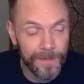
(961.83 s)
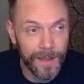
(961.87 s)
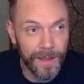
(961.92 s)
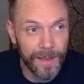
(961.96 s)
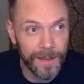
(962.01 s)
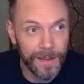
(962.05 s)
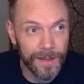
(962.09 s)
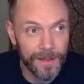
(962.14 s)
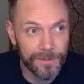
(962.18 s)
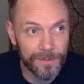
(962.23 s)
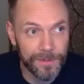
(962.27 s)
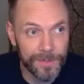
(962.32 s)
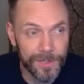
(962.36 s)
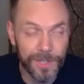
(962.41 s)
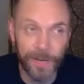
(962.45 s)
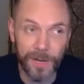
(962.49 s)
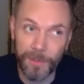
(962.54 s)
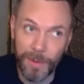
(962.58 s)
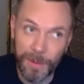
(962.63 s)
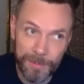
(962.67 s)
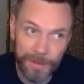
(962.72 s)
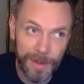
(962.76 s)
And, you
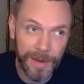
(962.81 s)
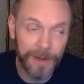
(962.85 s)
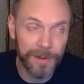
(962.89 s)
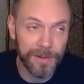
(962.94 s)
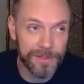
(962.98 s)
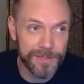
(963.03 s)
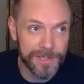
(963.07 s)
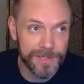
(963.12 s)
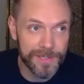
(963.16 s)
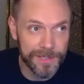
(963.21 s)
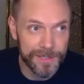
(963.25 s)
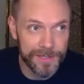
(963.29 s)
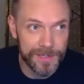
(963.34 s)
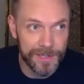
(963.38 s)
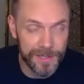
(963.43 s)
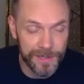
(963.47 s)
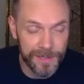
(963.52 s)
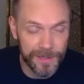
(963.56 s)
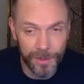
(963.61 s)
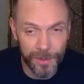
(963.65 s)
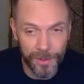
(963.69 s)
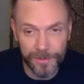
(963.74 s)
know, my parents didn't
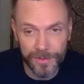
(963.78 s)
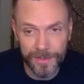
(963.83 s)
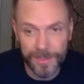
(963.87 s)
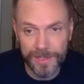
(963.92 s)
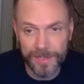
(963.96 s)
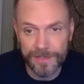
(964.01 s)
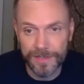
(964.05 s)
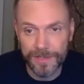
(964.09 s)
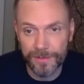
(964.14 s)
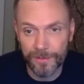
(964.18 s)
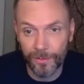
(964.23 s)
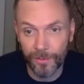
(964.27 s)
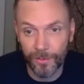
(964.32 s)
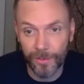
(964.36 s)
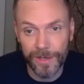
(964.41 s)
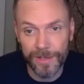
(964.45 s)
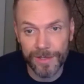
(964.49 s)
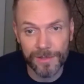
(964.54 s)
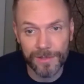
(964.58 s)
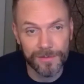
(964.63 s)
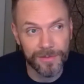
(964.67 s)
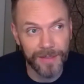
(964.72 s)
see the movie because it's
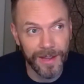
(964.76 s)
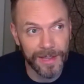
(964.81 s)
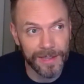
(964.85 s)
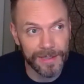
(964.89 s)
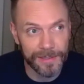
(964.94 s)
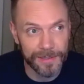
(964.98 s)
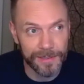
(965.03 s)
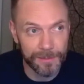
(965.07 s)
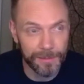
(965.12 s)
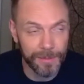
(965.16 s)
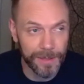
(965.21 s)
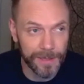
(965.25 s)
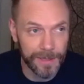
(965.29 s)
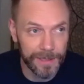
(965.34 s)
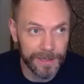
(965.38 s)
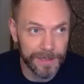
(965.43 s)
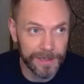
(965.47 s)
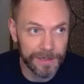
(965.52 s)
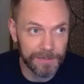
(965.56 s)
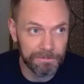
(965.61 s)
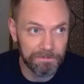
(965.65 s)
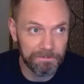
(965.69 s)
way too violent, but
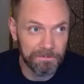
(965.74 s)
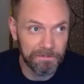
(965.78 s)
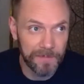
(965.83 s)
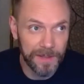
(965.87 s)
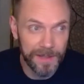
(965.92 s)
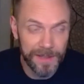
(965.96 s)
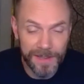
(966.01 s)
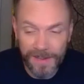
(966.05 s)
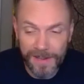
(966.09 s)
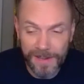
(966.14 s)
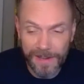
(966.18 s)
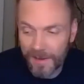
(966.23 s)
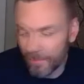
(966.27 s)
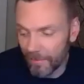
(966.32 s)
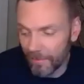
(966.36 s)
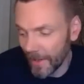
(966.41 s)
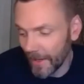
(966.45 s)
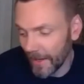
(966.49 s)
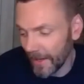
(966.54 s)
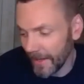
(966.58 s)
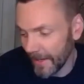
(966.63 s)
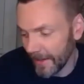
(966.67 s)

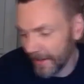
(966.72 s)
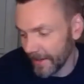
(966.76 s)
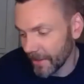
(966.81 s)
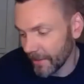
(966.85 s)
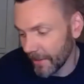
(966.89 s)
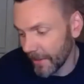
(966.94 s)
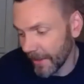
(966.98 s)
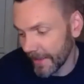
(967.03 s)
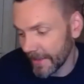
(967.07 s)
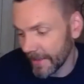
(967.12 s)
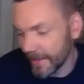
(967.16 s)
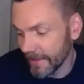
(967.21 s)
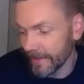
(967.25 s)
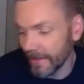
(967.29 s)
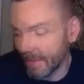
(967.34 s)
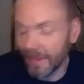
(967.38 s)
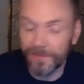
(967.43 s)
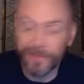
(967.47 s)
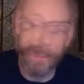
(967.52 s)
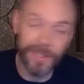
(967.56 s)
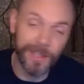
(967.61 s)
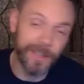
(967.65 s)
you know, my kids
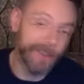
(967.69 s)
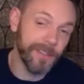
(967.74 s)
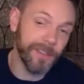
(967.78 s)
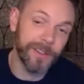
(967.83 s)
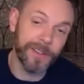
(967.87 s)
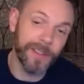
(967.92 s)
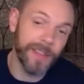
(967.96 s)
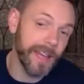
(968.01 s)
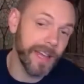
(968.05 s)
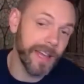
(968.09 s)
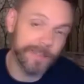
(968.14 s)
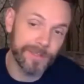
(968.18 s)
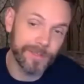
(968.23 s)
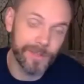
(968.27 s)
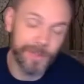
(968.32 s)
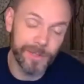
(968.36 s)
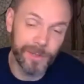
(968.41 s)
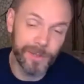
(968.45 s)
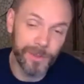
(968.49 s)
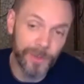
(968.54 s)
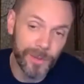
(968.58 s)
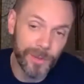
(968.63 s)
loved it and all that.
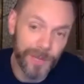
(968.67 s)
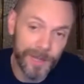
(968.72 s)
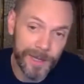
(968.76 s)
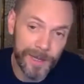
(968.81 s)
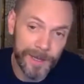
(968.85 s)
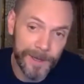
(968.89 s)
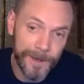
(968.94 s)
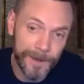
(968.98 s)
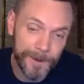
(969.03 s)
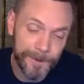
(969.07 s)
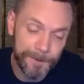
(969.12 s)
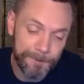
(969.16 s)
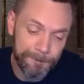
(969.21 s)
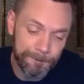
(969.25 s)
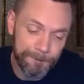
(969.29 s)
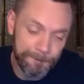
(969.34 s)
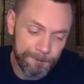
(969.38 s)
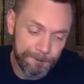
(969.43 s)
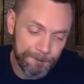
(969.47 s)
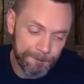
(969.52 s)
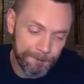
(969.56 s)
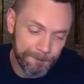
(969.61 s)
So,
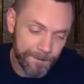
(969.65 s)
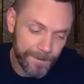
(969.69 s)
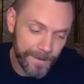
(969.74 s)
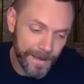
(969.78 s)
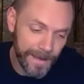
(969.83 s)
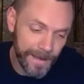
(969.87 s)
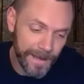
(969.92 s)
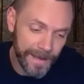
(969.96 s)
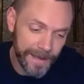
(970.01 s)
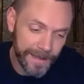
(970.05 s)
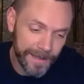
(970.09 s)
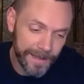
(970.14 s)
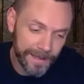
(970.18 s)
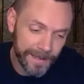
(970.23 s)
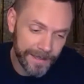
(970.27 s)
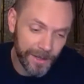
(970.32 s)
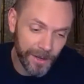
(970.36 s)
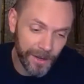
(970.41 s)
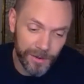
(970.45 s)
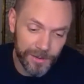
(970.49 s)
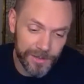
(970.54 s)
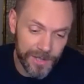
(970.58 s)
I,
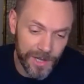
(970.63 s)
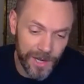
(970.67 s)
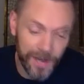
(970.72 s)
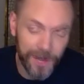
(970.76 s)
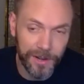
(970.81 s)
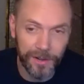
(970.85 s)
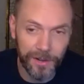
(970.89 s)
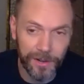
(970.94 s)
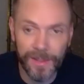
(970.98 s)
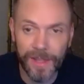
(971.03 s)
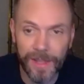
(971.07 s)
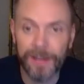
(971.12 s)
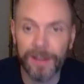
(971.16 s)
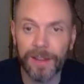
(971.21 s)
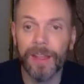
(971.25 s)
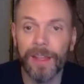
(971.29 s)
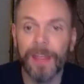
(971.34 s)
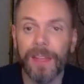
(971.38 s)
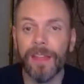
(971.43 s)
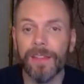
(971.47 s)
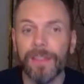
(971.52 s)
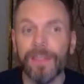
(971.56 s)
you know, I was honored.
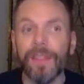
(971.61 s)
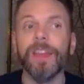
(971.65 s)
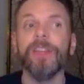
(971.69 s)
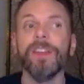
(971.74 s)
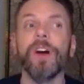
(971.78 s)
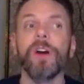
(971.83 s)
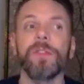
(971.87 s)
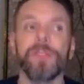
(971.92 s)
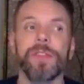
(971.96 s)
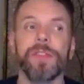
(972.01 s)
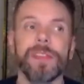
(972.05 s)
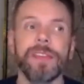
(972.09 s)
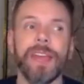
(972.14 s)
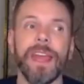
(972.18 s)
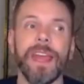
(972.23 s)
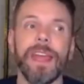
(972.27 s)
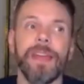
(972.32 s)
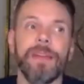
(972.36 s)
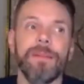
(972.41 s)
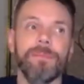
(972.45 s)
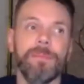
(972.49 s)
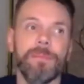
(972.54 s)
They know the
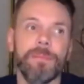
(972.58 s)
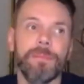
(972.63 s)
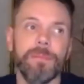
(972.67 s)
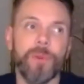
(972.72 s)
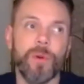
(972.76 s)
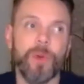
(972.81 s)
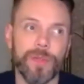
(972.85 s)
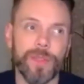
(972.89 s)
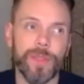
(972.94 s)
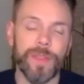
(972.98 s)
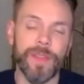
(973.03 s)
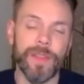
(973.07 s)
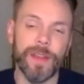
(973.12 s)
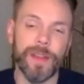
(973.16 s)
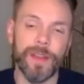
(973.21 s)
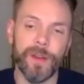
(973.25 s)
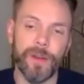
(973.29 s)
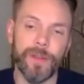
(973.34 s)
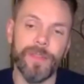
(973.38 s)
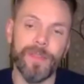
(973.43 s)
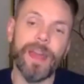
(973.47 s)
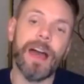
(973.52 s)
game more than they
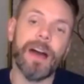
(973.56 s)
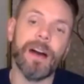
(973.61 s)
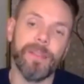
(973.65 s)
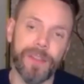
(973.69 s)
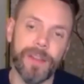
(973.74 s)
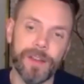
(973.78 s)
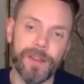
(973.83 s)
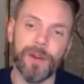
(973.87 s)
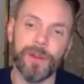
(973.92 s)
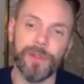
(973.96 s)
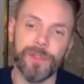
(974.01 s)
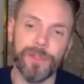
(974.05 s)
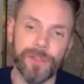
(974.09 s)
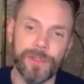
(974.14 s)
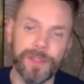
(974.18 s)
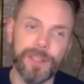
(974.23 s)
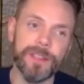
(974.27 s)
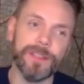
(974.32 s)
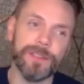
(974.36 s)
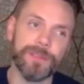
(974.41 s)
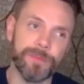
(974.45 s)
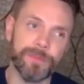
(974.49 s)
know. Now they know
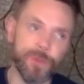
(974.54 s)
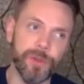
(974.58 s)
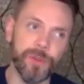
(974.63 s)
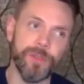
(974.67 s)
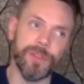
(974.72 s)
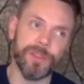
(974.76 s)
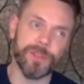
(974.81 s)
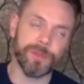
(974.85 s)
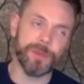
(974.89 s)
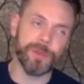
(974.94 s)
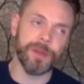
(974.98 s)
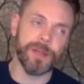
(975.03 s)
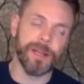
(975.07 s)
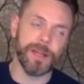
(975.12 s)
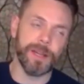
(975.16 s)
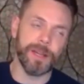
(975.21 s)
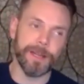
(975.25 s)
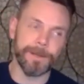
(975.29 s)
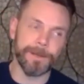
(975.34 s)
these movies, but